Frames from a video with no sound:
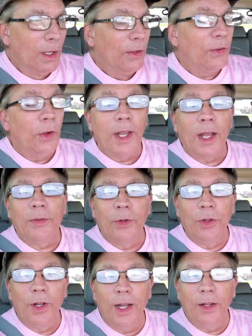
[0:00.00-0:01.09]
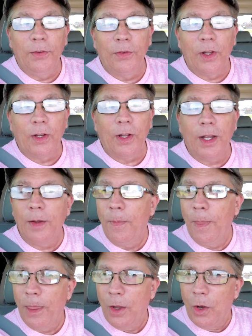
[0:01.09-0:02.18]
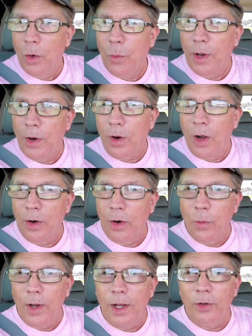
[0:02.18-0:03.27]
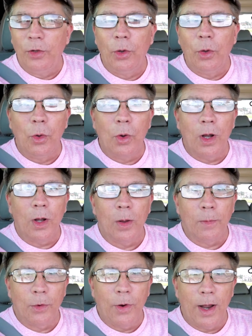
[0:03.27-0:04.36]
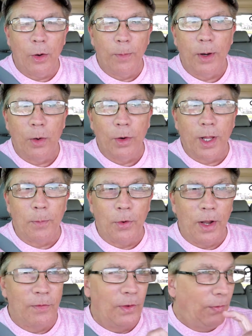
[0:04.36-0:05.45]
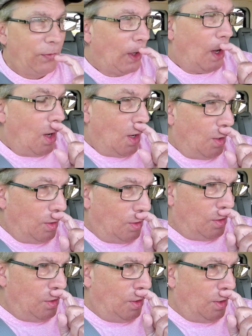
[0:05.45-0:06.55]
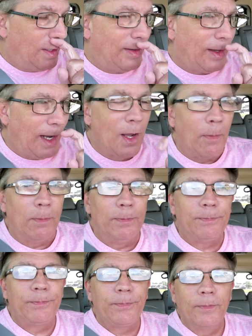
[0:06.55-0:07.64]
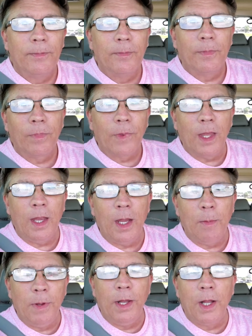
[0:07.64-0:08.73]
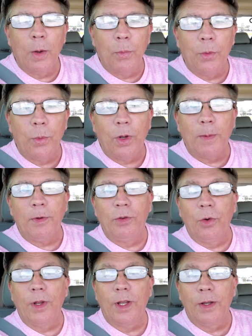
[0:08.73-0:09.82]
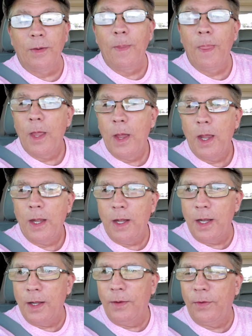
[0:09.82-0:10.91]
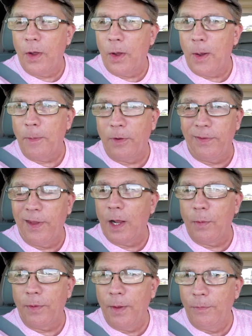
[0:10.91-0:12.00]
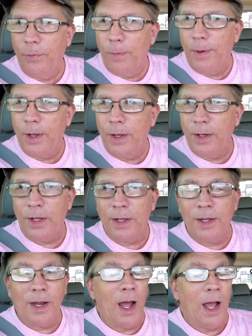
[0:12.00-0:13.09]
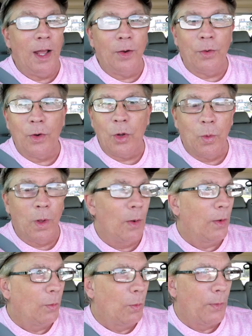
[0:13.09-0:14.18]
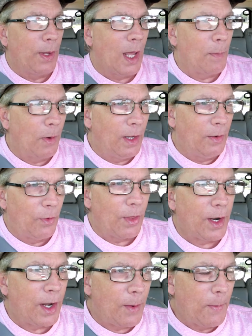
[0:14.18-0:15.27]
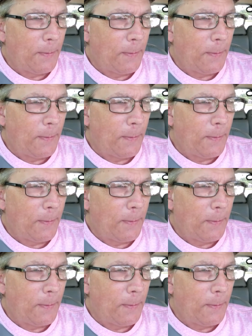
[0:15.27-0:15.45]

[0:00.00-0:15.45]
So yeah, so today is Sunday. We are on our way to Cracker Barrel to get breakfast. Damn. And meeting up with William and Julia. And just hang out with them for a bit. And I don't know, what do we got planned for today?